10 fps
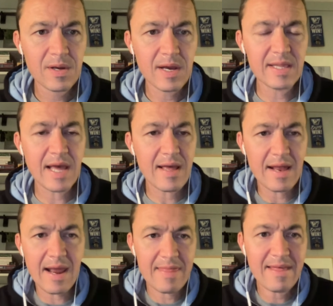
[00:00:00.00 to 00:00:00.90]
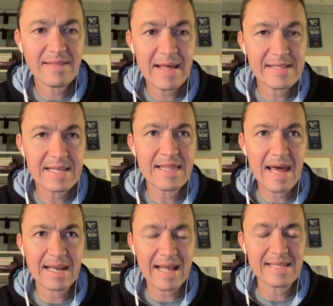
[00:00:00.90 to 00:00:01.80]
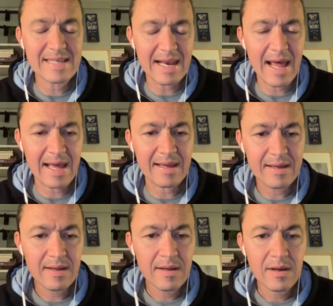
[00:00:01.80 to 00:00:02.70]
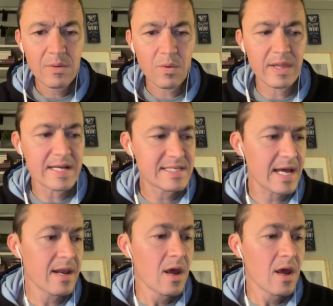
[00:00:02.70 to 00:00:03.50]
And, and I think they did that again today, where they said,